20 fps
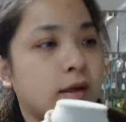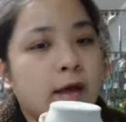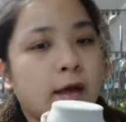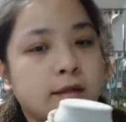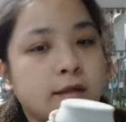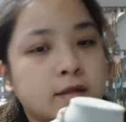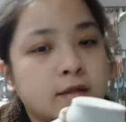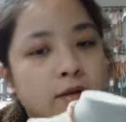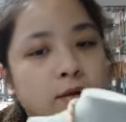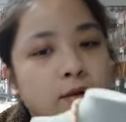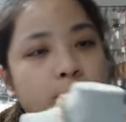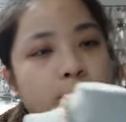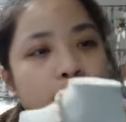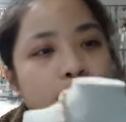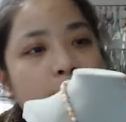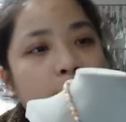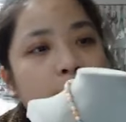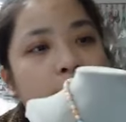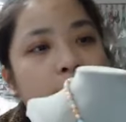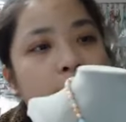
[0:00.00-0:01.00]
like the
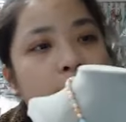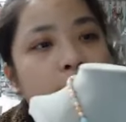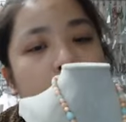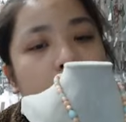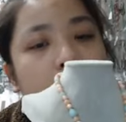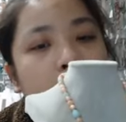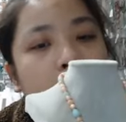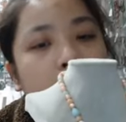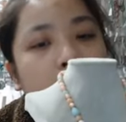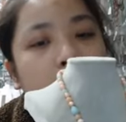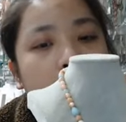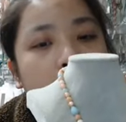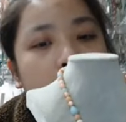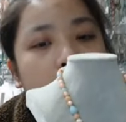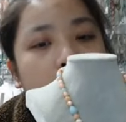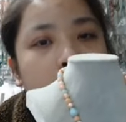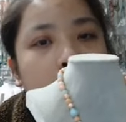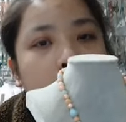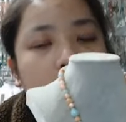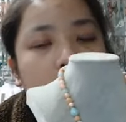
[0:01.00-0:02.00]
brown
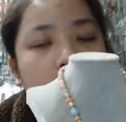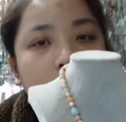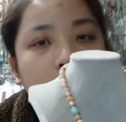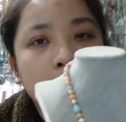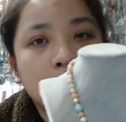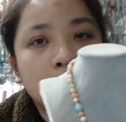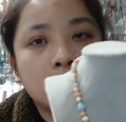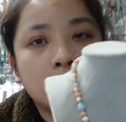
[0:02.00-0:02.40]
color,